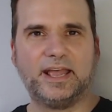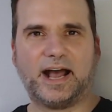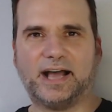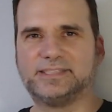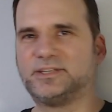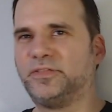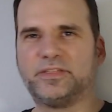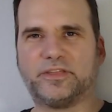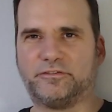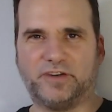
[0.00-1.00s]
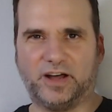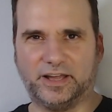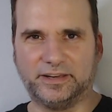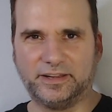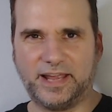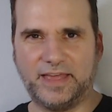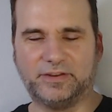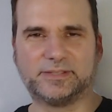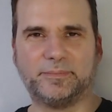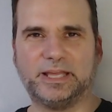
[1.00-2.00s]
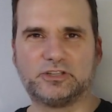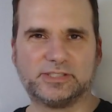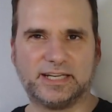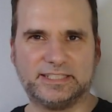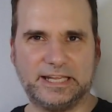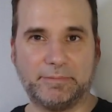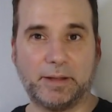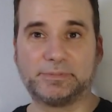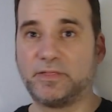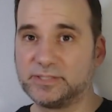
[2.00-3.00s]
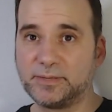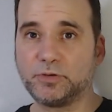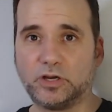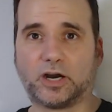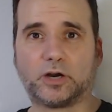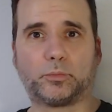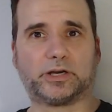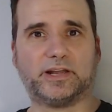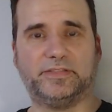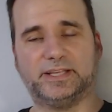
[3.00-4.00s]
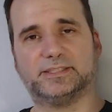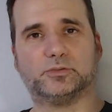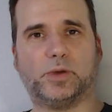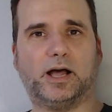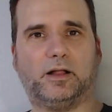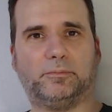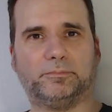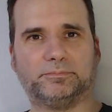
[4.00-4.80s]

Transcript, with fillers: I still think they're fun and there's some interesting team ups and there's some good artwork in these as well.